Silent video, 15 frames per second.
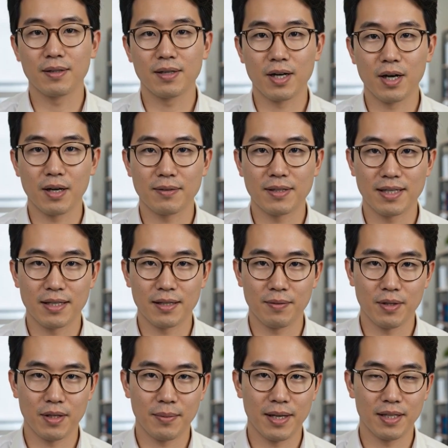The
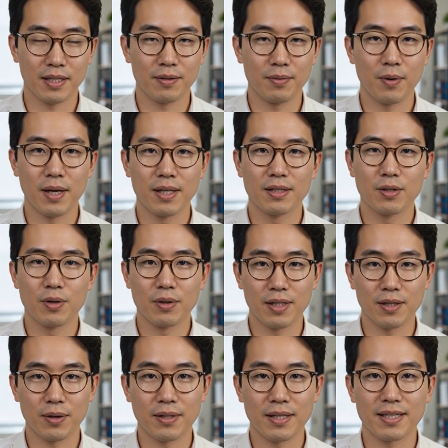ARM64 dimension of Wine's
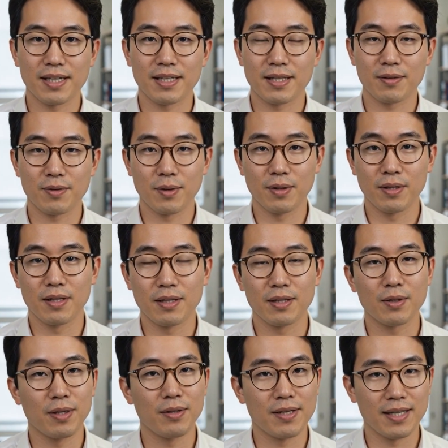2026 evolution
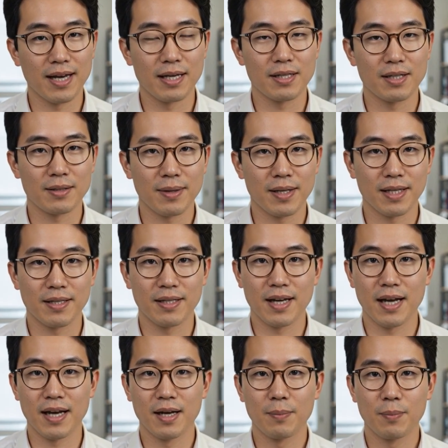deserves attention because
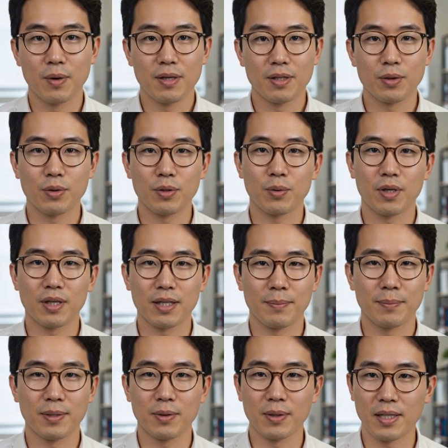it points toward where
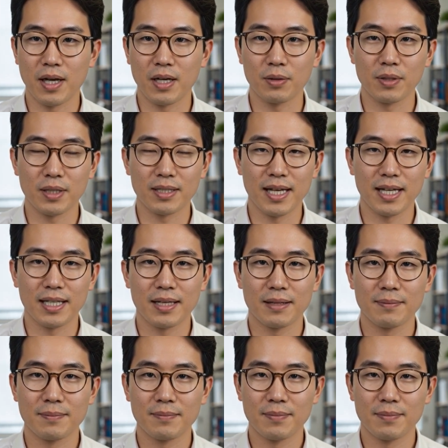computing hardware is heading.